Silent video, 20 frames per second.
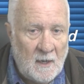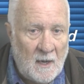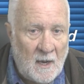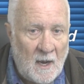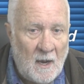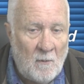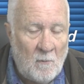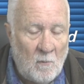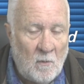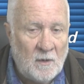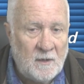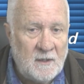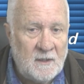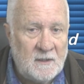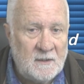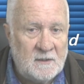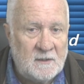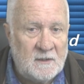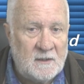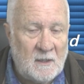
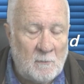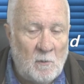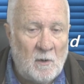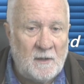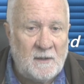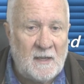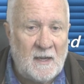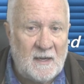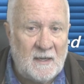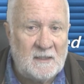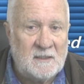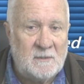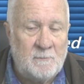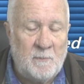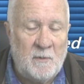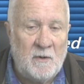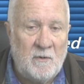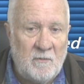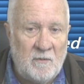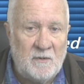what that
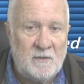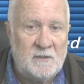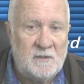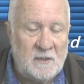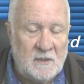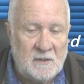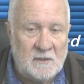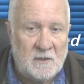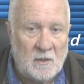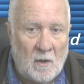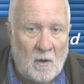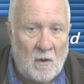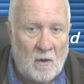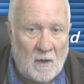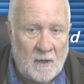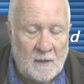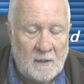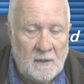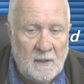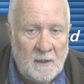experience is
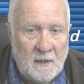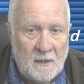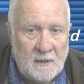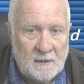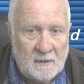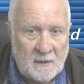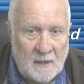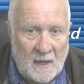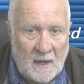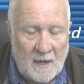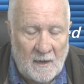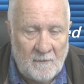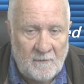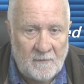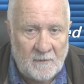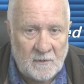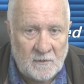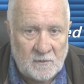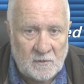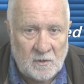like to have
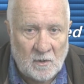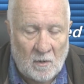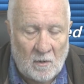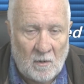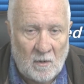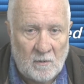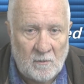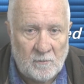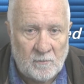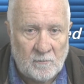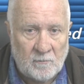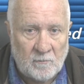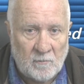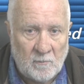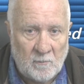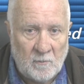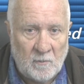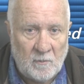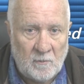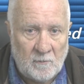a child
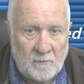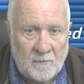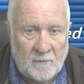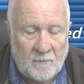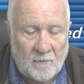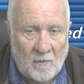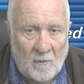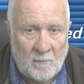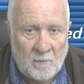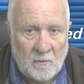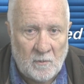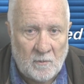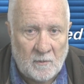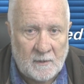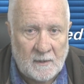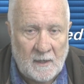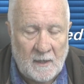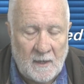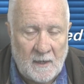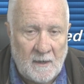removed from your
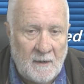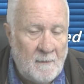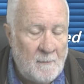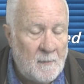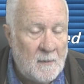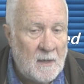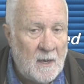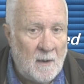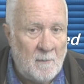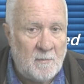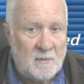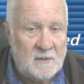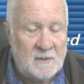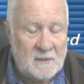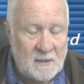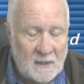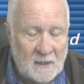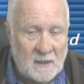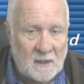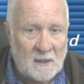care, and
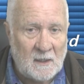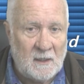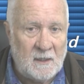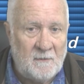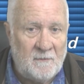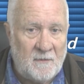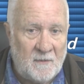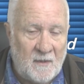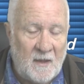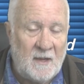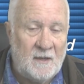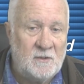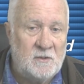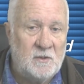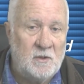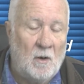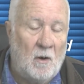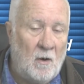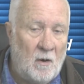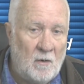particularly for that
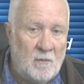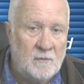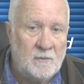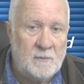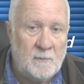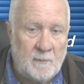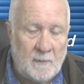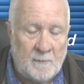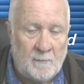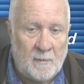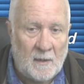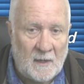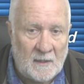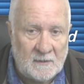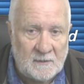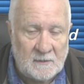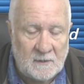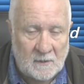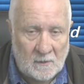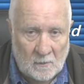child to be
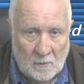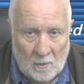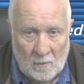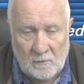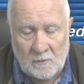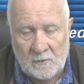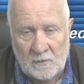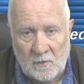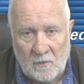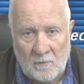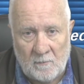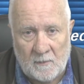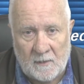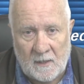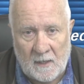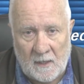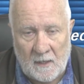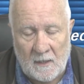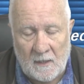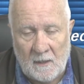placed in long-term
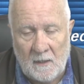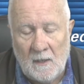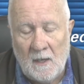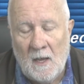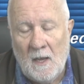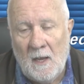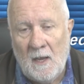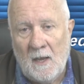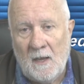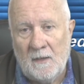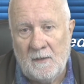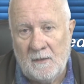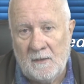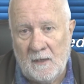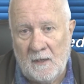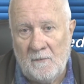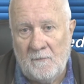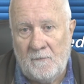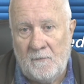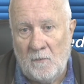care, and
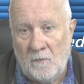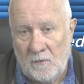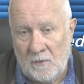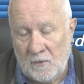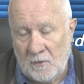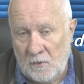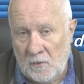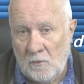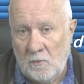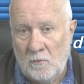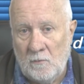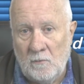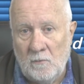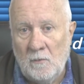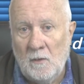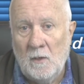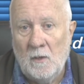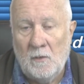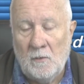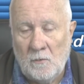therefore you
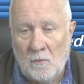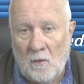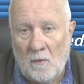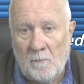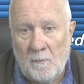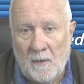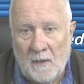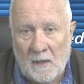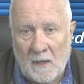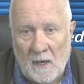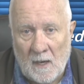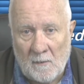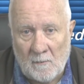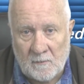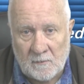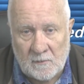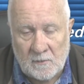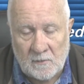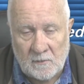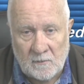not being able
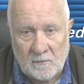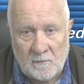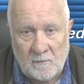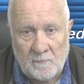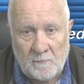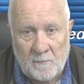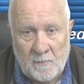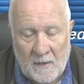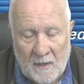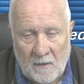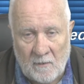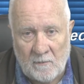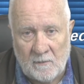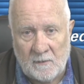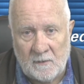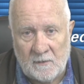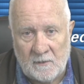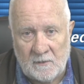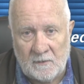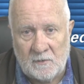to
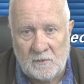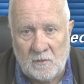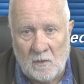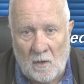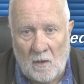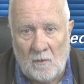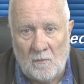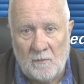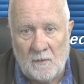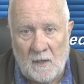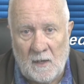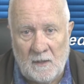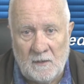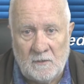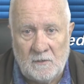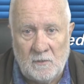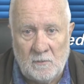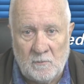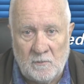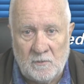parent this child
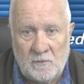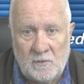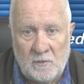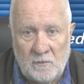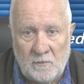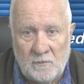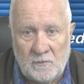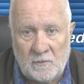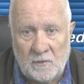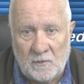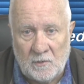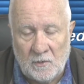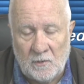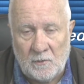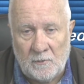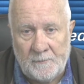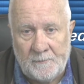as you would choose to do.